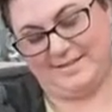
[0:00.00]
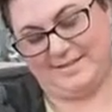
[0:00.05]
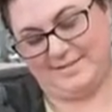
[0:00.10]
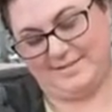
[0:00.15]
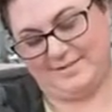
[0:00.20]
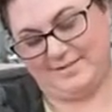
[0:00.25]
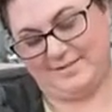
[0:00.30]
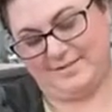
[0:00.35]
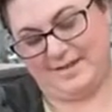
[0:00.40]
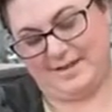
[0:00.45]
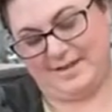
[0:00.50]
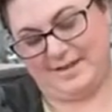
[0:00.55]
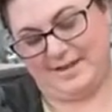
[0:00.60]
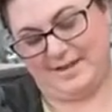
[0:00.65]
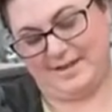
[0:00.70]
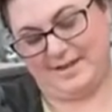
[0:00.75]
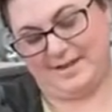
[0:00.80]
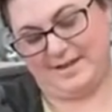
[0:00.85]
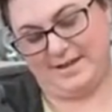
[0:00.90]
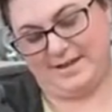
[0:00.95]
Okay,
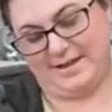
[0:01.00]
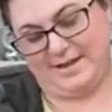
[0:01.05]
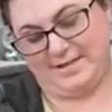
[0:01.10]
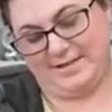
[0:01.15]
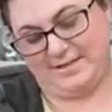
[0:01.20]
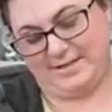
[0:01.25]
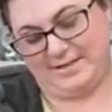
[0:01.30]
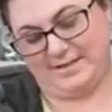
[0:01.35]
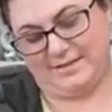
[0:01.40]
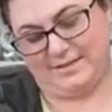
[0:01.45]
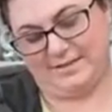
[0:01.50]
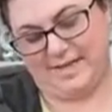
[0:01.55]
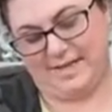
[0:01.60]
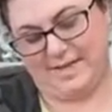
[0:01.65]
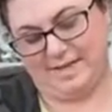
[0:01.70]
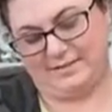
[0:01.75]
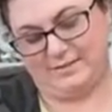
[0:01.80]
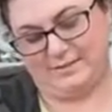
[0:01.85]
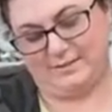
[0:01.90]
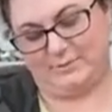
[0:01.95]
and the
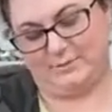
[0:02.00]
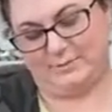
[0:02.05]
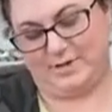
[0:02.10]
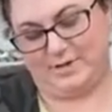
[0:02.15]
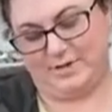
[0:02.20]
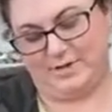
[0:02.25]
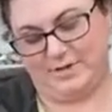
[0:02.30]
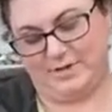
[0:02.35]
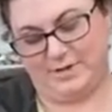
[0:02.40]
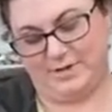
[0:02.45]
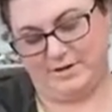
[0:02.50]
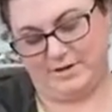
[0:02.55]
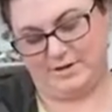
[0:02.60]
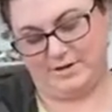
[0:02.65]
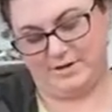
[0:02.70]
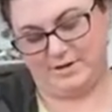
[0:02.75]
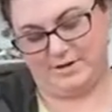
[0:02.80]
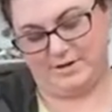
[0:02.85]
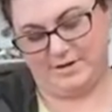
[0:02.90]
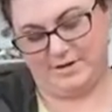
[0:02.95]
last one
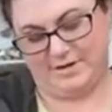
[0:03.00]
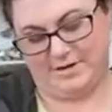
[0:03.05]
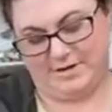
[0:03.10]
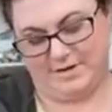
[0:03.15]
here.